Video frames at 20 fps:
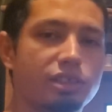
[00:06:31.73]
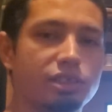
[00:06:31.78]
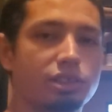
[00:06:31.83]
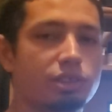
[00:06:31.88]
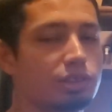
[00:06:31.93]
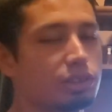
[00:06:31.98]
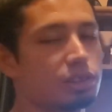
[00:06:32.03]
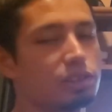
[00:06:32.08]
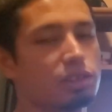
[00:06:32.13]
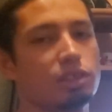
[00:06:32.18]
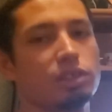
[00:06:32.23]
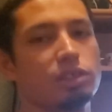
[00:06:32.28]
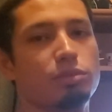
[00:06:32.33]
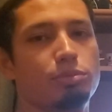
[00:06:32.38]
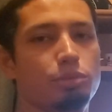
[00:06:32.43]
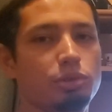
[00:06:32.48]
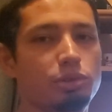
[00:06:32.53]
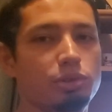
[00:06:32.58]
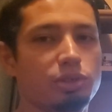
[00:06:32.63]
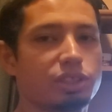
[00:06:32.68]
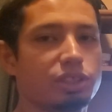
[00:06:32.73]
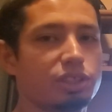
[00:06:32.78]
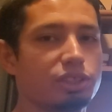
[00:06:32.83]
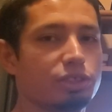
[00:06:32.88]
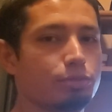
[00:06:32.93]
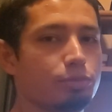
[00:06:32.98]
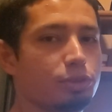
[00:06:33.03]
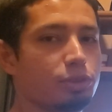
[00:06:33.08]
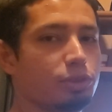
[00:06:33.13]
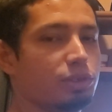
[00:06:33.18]
just gonna boost your
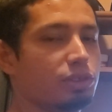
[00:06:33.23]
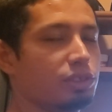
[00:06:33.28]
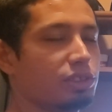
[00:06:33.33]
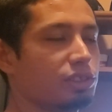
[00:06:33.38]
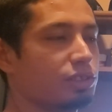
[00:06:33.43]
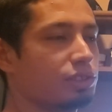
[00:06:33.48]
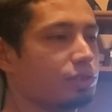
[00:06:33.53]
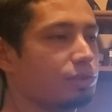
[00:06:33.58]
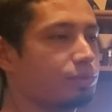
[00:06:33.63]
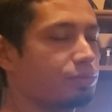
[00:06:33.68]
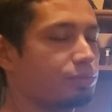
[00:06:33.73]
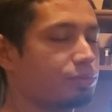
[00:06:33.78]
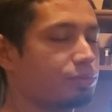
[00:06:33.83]
immune system.